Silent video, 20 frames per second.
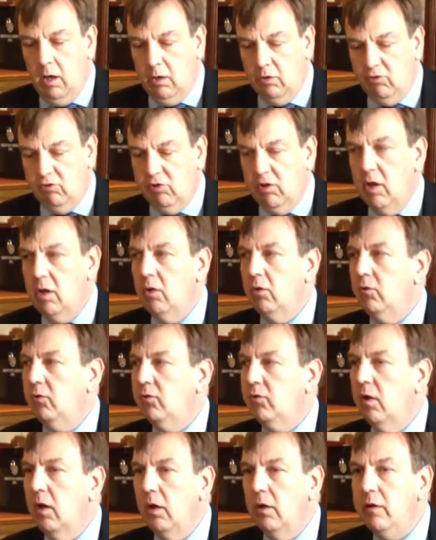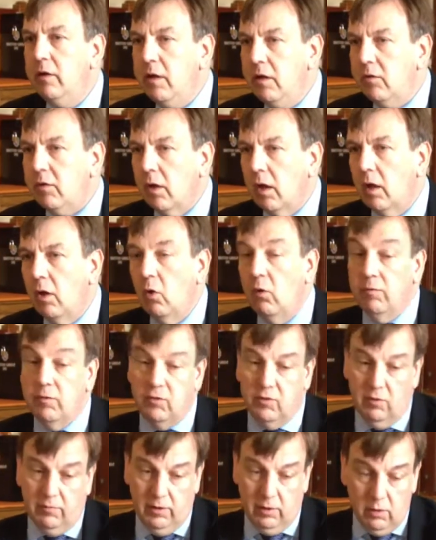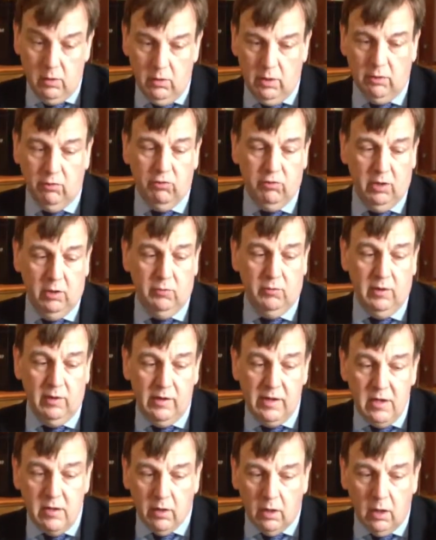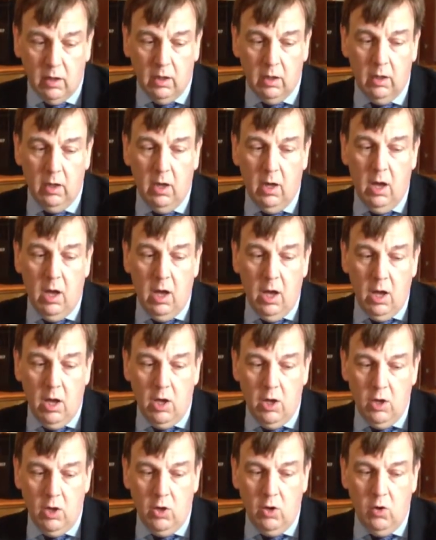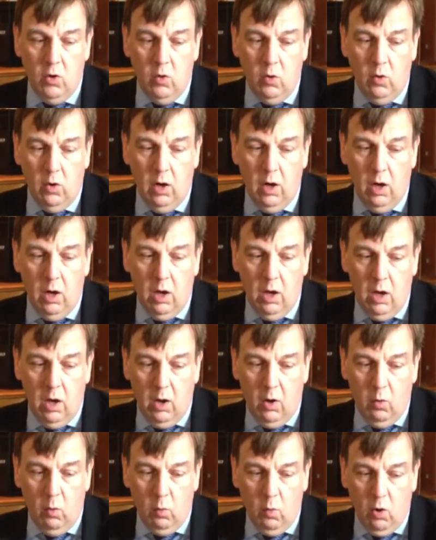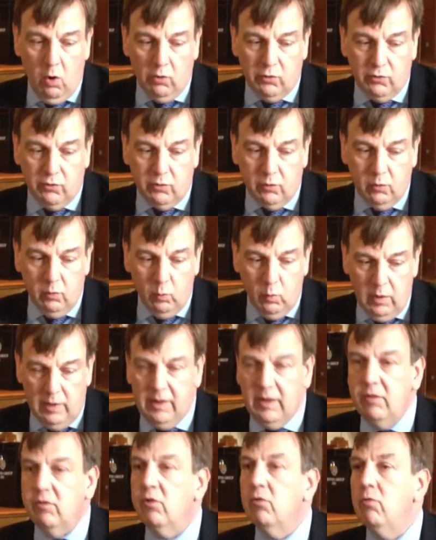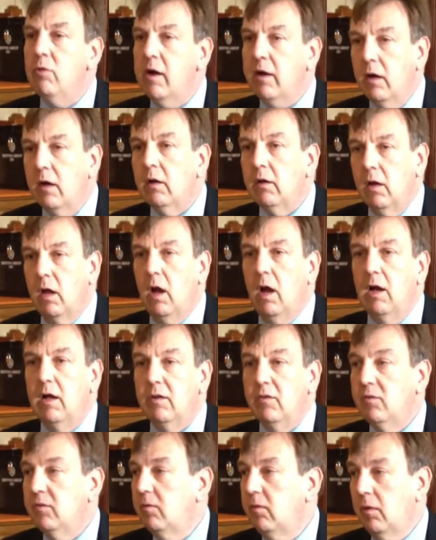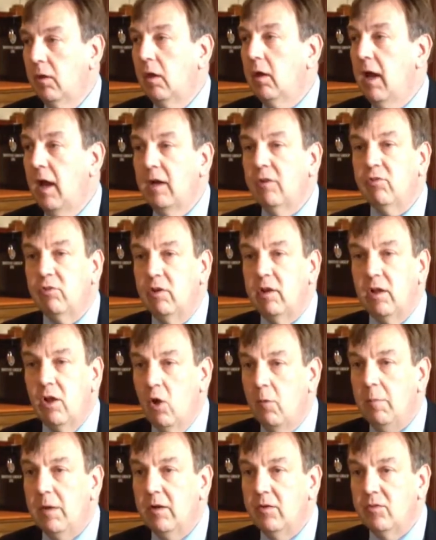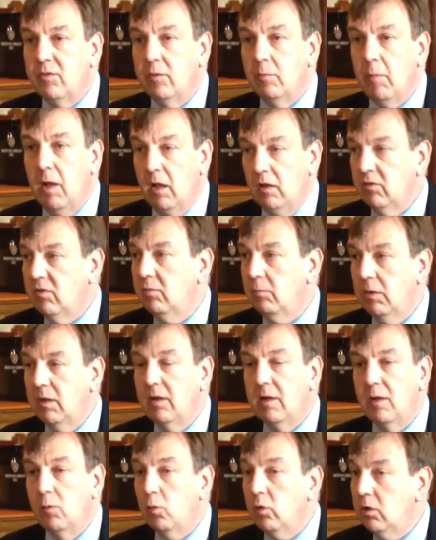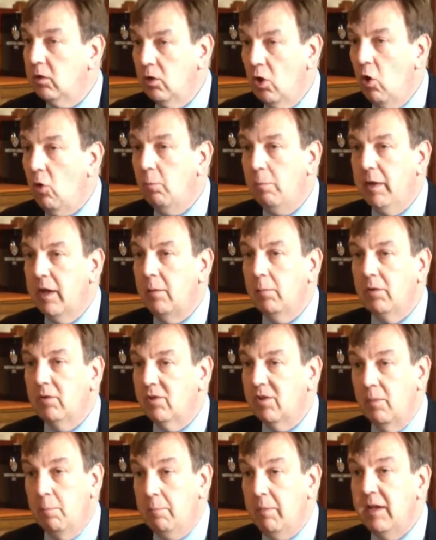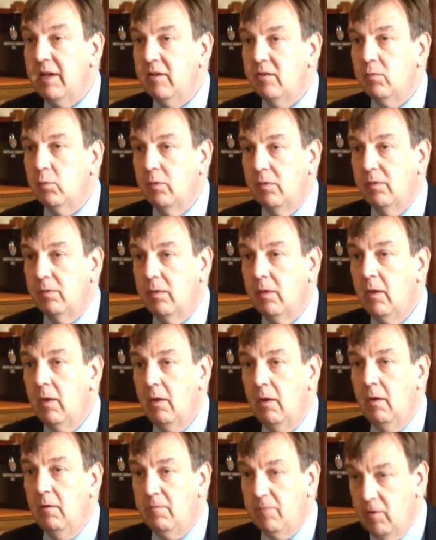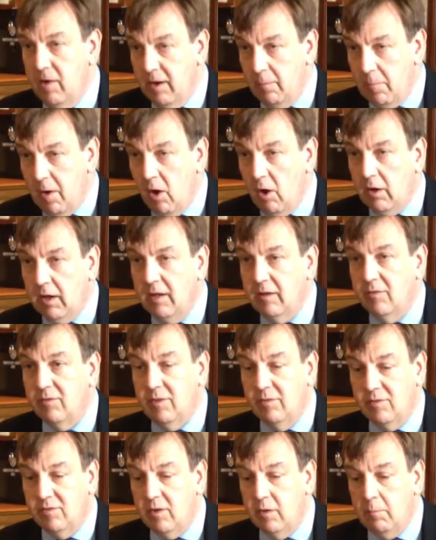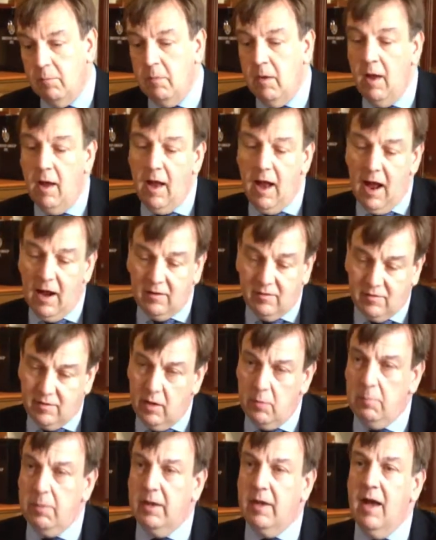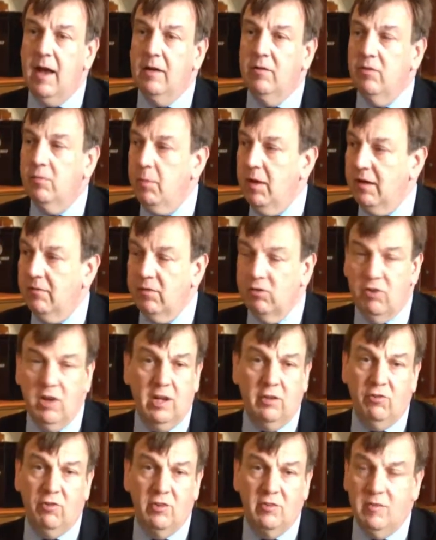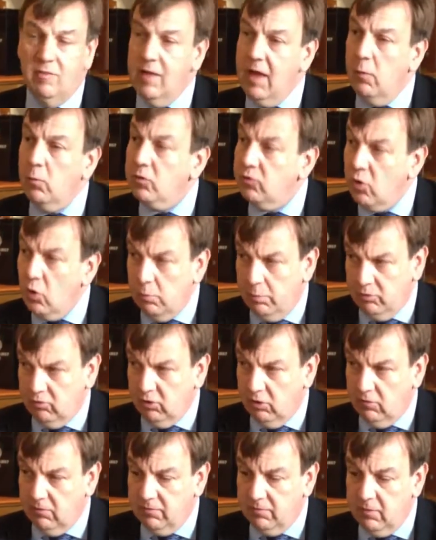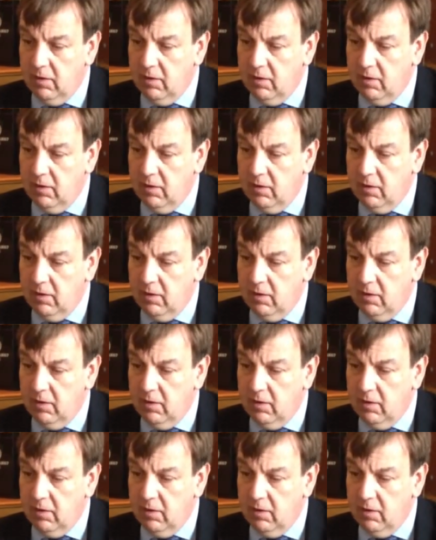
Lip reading: chose a leader, or the Soviet Union chose a leader, who was willing to recognise that actually communism ultimately would not be able to compete with free market system, and so began to make the changes, and that was Gorbachov.